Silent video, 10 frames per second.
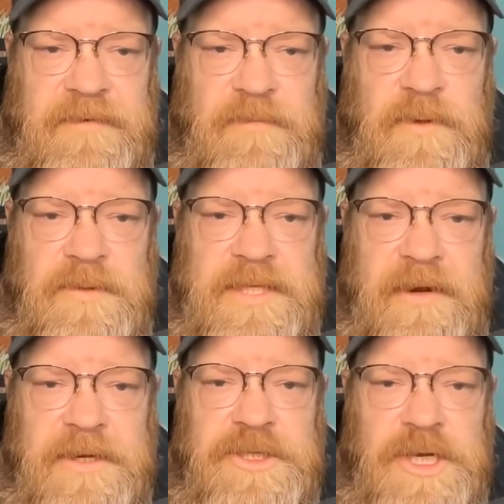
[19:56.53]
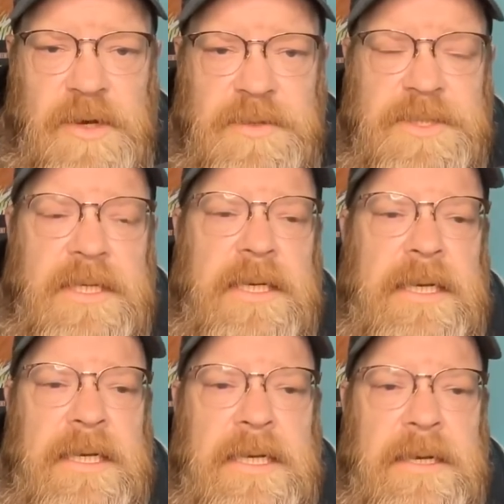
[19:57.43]
54 uh, year old Derek Jones
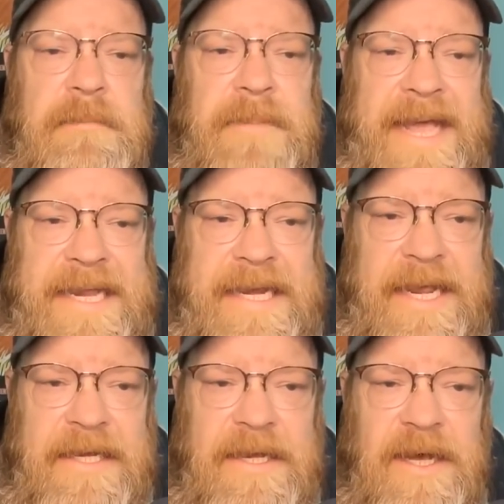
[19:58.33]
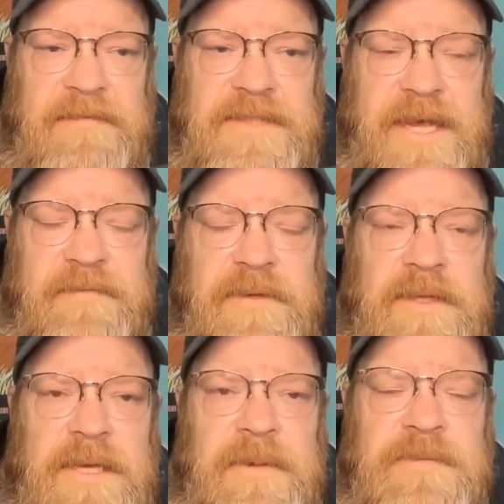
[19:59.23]
back in handcuffs
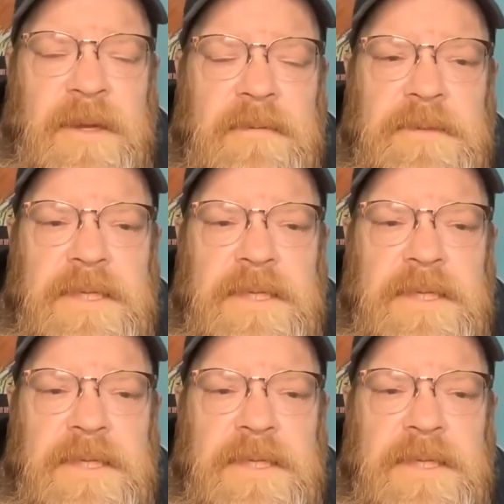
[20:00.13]
after the Metropolitan